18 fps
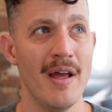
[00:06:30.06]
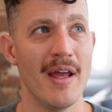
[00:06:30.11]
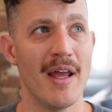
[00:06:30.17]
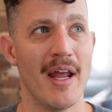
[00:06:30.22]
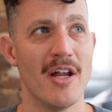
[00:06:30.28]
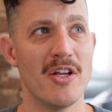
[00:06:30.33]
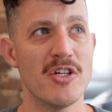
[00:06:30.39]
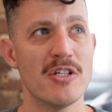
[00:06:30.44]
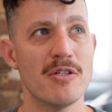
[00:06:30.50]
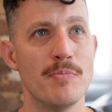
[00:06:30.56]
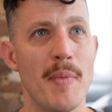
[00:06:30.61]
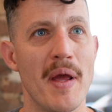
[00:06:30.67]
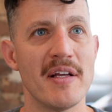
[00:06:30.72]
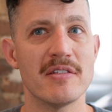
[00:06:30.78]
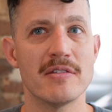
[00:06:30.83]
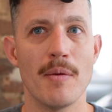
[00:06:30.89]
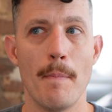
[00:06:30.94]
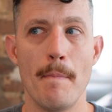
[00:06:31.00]
it just
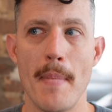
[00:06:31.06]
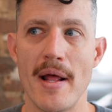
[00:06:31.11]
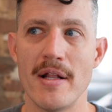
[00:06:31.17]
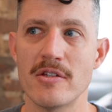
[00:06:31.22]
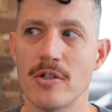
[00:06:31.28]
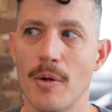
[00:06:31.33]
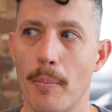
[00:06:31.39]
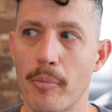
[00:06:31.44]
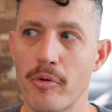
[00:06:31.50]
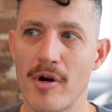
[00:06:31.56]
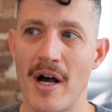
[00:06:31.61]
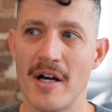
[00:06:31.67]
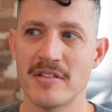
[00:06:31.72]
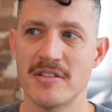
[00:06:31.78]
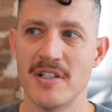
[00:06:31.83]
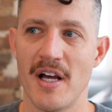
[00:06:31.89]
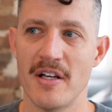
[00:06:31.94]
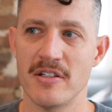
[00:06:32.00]
makes the mental
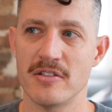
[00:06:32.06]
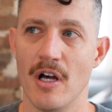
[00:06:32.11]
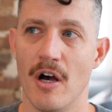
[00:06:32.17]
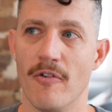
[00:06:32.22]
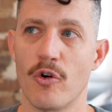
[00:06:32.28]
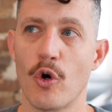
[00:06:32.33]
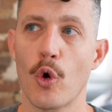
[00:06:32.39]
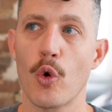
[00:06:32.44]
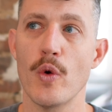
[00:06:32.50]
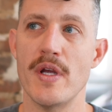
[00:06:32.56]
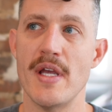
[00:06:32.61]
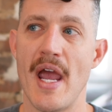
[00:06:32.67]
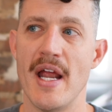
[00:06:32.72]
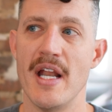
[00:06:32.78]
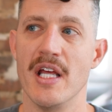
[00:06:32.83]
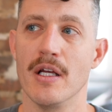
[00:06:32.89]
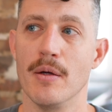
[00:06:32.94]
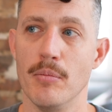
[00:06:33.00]
process of
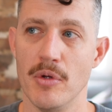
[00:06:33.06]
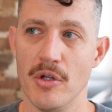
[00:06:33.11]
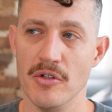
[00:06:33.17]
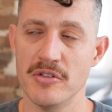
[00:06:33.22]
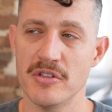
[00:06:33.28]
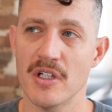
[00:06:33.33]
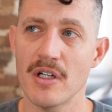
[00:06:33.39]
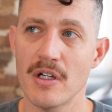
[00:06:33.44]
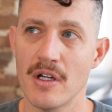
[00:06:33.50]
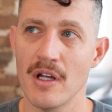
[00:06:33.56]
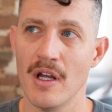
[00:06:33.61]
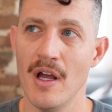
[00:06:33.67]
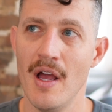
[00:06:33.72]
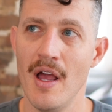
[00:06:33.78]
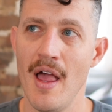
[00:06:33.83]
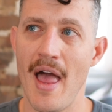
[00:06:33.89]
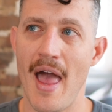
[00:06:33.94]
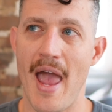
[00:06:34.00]
creating music
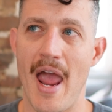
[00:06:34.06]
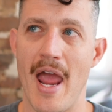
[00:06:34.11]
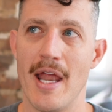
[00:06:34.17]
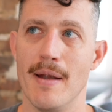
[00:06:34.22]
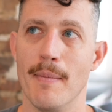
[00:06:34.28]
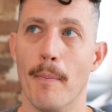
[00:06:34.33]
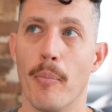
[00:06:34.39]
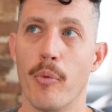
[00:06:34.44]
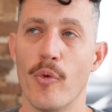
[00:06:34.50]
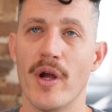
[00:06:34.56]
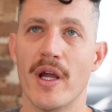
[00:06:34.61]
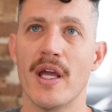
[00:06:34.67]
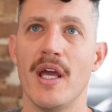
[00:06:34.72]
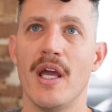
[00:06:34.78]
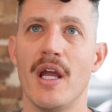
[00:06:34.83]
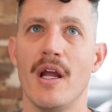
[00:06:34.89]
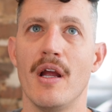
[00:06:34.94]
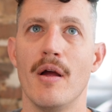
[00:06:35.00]
and
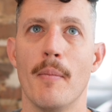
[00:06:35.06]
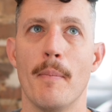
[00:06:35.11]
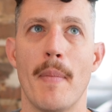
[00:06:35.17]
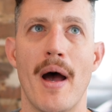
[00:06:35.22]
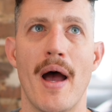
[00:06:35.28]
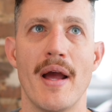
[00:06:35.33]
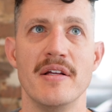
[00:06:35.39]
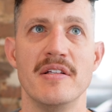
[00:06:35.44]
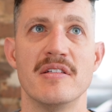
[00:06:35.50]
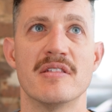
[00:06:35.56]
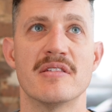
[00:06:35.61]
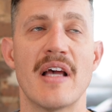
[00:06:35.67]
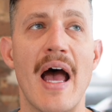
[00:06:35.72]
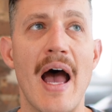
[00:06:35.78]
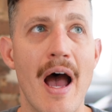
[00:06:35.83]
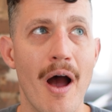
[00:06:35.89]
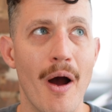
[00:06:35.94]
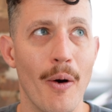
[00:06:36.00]
bringing my
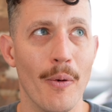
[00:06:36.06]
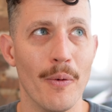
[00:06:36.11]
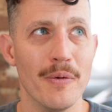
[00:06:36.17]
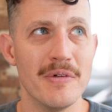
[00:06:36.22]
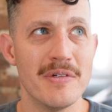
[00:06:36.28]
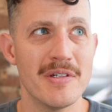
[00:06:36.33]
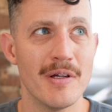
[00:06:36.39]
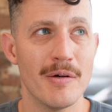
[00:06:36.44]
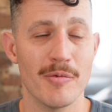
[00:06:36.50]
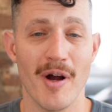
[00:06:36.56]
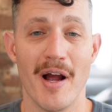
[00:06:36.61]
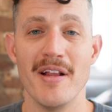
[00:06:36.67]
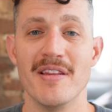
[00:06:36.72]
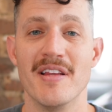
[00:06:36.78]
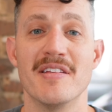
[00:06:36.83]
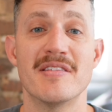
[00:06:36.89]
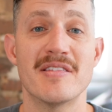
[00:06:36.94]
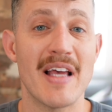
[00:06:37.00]
sound, right,
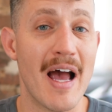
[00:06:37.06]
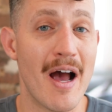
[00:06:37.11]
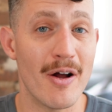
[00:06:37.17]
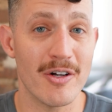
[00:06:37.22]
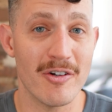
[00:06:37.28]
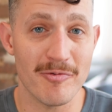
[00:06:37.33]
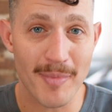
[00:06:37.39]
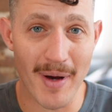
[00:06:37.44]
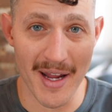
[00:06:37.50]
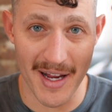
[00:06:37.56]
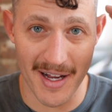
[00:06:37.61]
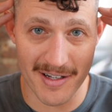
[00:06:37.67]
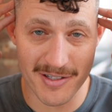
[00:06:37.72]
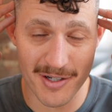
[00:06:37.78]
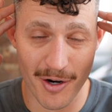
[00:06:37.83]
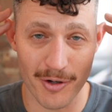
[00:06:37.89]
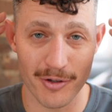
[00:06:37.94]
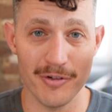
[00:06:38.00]
the sound of my
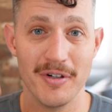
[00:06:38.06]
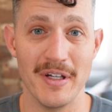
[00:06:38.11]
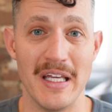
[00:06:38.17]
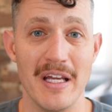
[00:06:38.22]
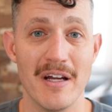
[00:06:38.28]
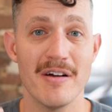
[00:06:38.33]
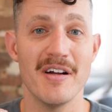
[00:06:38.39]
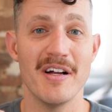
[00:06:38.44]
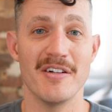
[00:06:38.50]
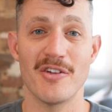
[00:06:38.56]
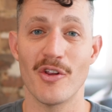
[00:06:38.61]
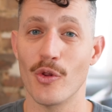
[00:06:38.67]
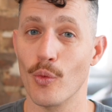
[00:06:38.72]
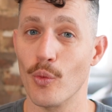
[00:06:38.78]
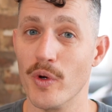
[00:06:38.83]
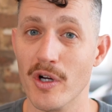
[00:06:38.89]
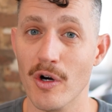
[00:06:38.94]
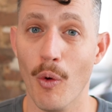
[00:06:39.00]
internal ear into the
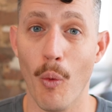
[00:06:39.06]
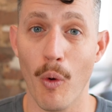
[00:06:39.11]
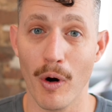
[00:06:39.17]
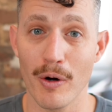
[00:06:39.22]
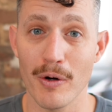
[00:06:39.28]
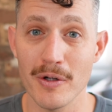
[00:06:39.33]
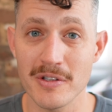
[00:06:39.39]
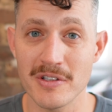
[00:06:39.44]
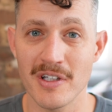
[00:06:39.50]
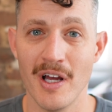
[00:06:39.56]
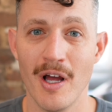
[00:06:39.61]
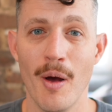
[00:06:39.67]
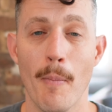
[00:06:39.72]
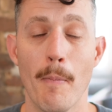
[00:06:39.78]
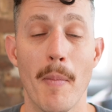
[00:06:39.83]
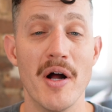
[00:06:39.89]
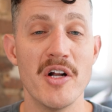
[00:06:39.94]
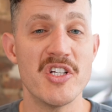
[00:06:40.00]
real world,
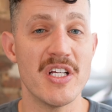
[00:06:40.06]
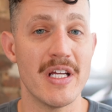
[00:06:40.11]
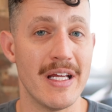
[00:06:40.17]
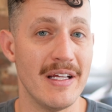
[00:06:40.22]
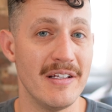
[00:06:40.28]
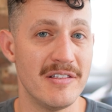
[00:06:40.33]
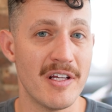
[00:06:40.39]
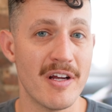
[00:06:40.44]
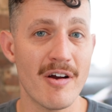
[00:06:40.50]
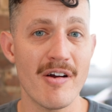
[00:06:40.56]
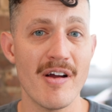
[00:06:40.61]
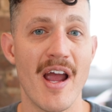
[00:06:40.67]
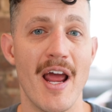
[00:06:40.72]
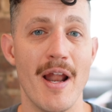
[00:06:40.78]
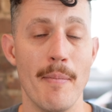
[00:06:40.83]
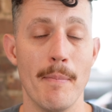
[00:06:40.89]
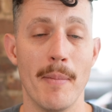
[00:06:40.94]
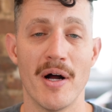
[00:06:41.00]
much easier
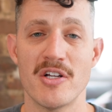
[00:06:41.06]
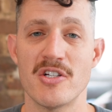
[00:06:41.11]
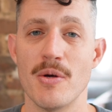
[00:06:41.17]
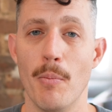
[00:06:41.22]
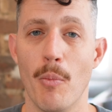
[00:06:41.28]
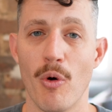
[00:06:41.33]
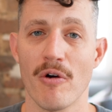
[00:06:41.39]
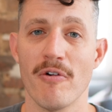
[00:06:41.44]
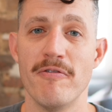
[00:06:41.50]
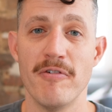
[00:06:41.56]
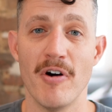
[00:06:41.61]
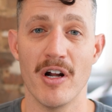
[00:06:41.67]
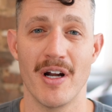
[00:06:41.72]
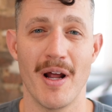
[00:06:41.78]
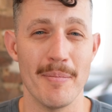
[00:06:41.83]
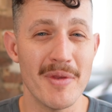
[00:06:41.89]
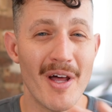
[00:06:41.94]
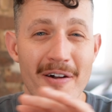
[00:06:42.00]
and much more
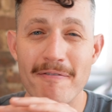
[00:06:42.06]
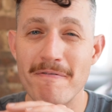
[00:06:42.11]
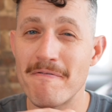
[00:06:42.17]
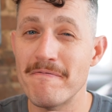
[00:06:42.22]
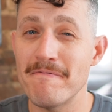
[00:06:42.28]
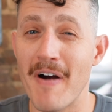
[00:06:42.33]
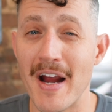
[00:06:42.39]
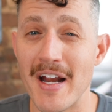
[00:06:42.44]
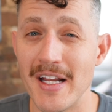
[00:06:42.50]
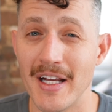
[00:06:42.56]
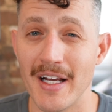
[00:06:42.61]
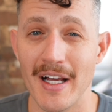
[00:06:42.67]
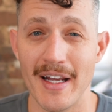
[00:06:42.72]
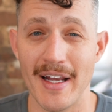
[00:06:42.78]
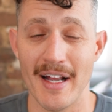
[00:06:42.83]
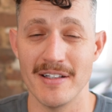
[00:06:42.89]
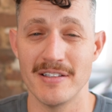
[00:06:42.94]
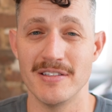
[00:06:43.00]
fun. I'm not fighting
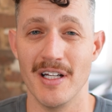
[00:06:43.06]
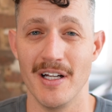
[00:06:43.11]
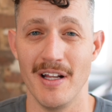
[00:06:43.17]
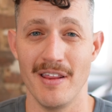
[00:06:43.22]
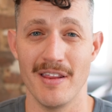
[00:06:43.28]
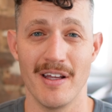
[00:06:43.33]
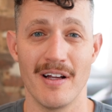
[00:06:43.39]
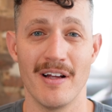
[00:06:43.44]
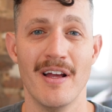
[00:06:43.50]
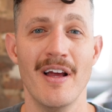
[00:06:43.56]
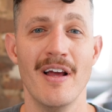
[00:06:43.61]
against anything.